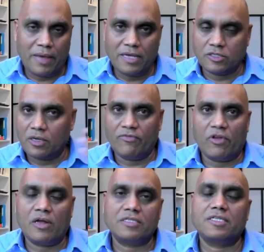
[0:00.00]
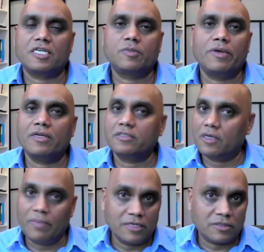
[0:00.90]
based on Valance's experience
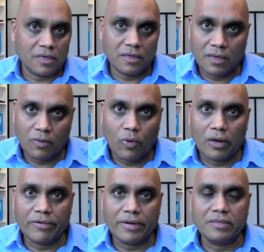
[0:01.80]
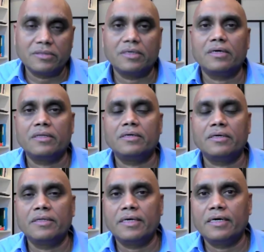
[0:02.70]
or based on Walgreens,
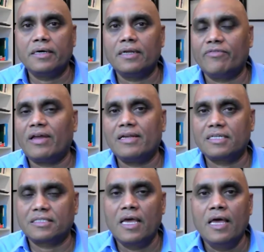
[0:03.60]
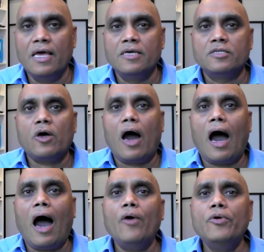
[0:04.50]
the head of analytics. So
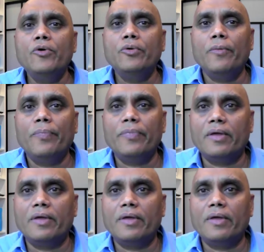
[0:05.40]
how do